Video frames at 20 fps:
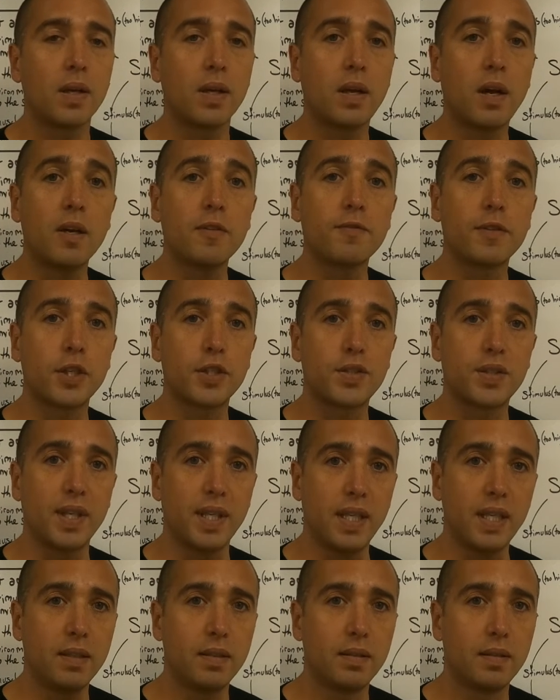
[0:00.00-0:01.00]

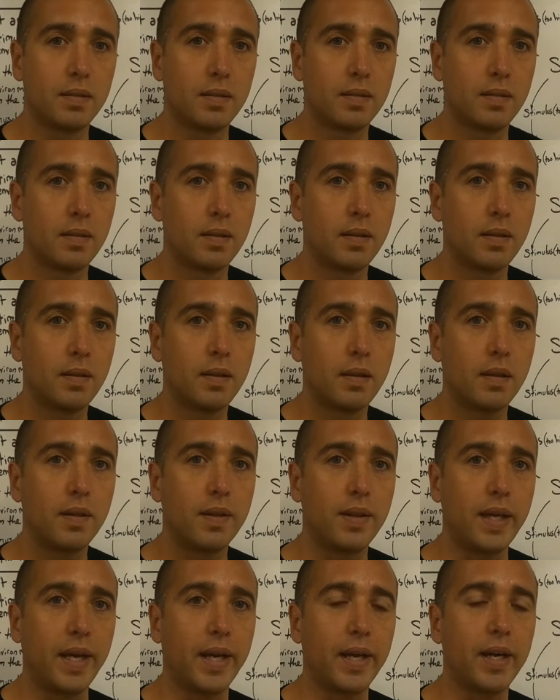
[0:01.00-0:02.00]
Conversely,
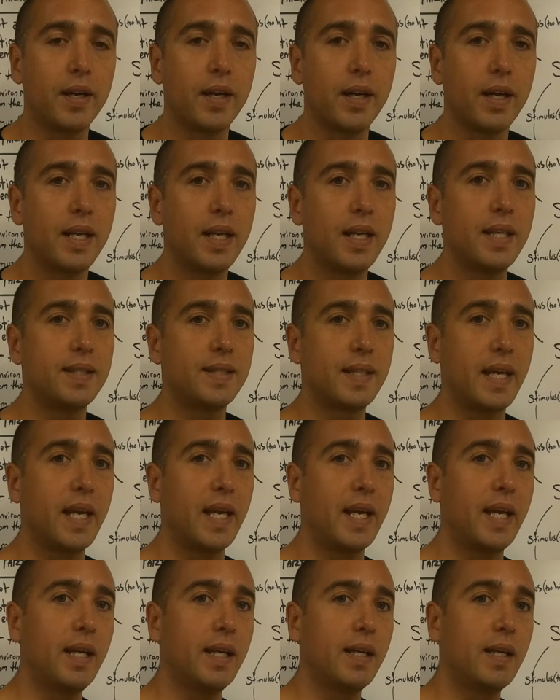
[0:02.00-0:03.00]
there is
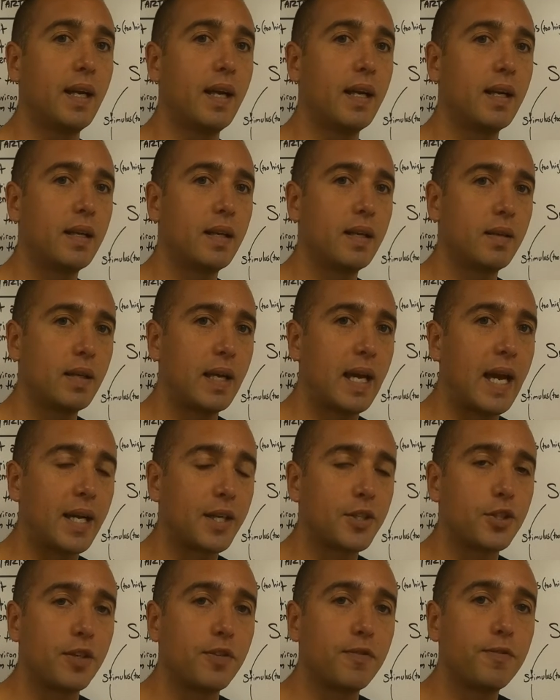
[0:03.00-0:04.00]
an
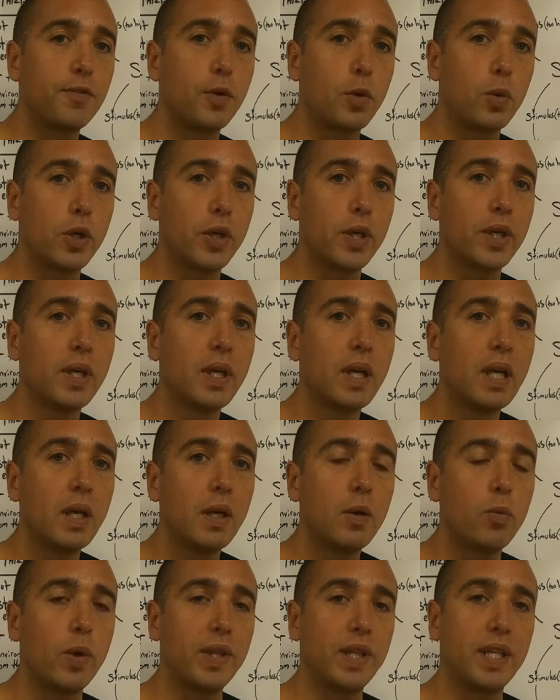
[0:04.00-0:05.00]
action for
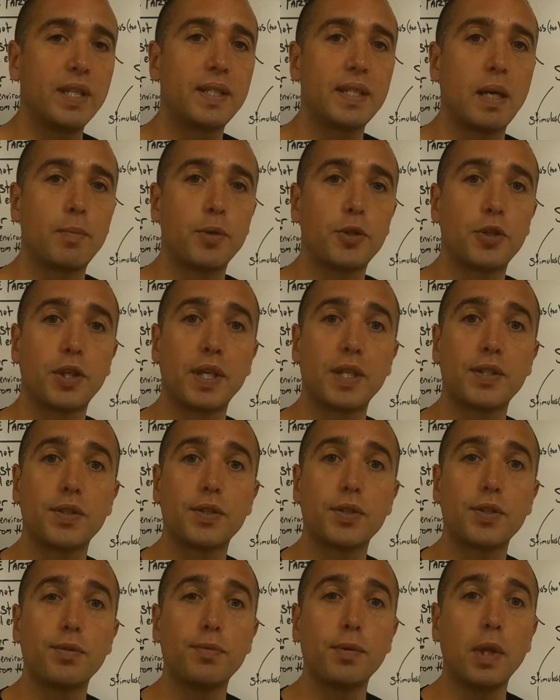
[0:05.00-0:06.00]
when the temperature gets
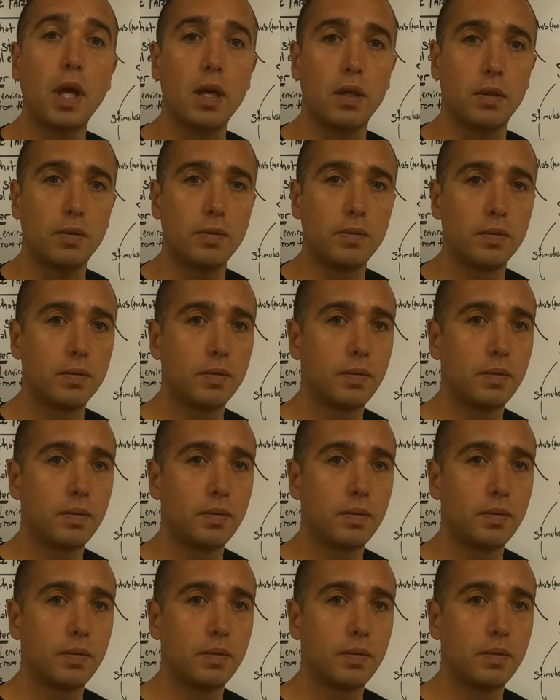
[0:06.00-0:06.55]
too low.